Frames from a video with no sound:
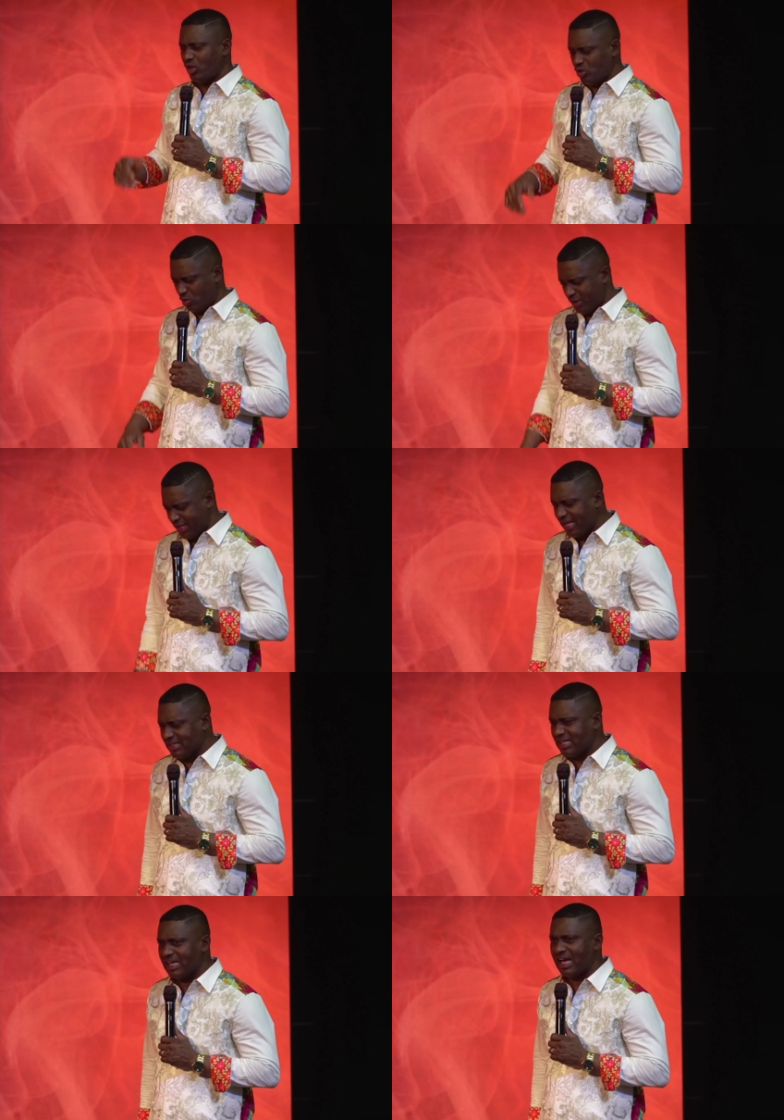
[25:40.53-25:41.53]
You
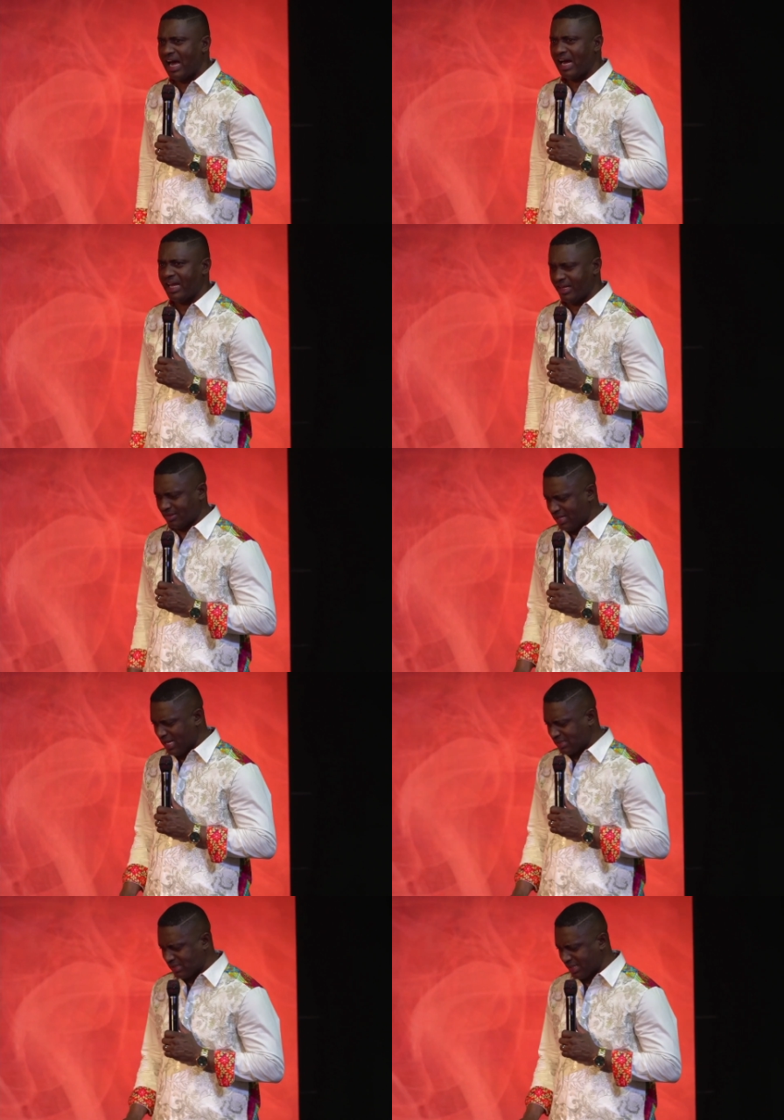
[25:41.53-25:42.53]
get that high heel,
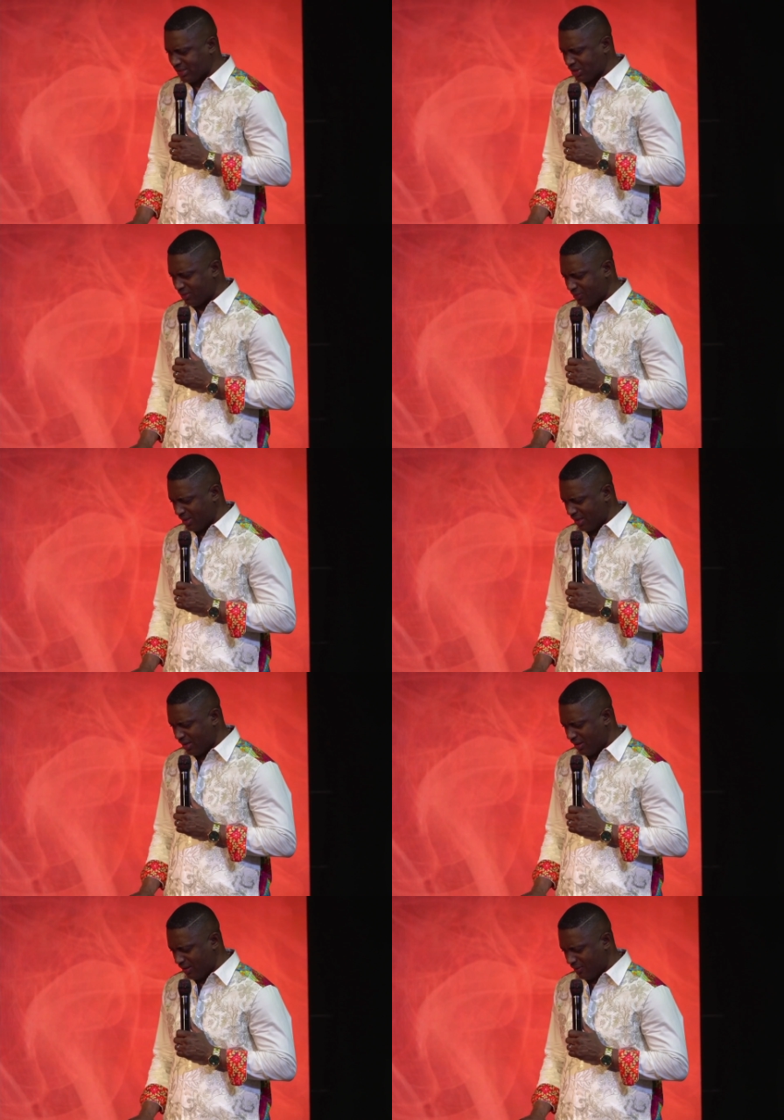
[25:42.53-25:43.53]
that six. Uh,
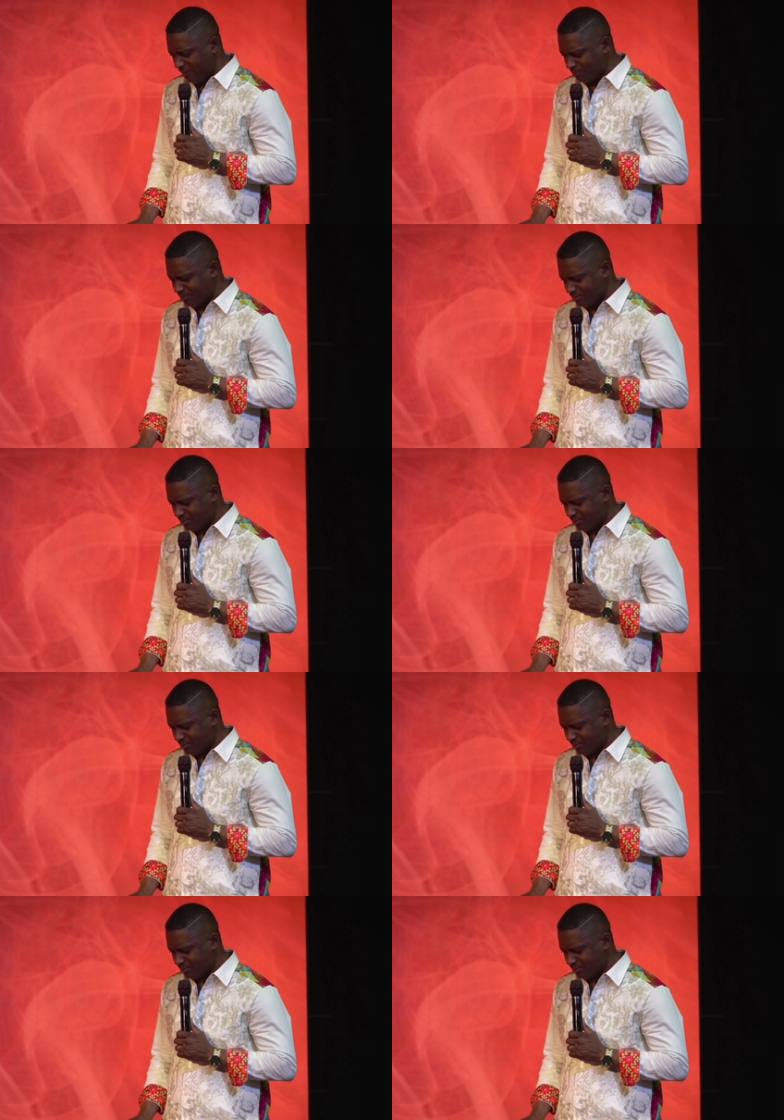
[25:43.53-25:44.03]
uh, um,